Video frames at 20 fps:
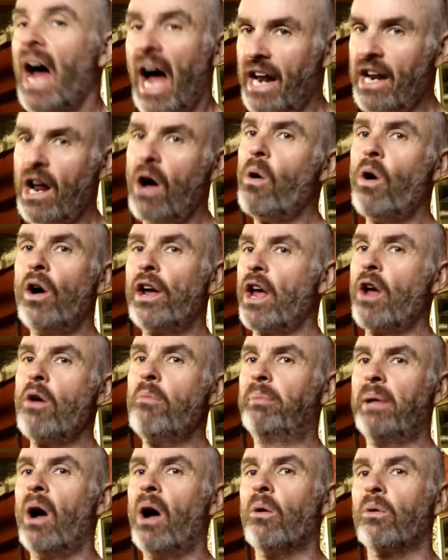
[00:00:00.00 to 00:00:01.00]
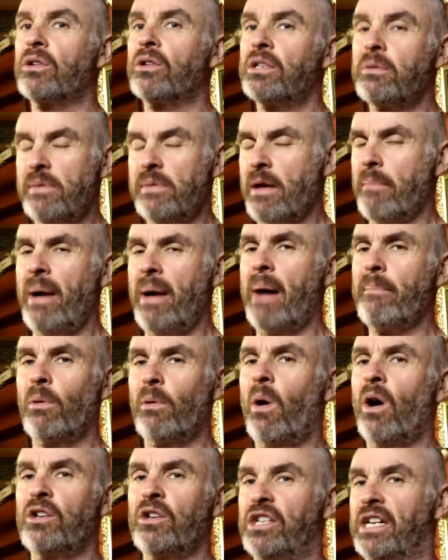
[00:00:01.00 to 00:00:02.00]
I know all you blokes that might be
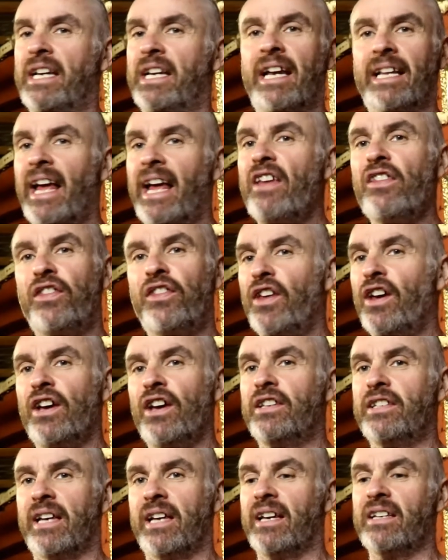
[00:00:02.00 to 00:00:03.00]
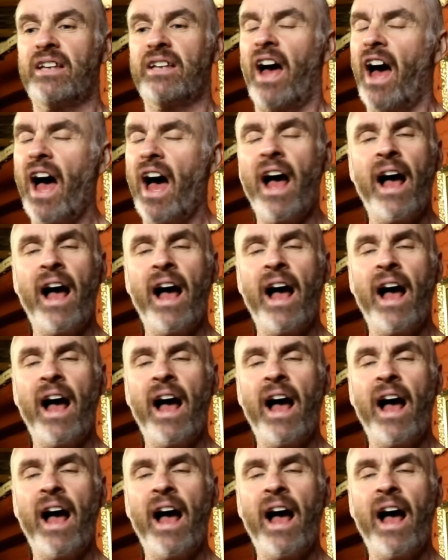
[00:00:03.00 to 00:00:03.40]
watching in your late 30s,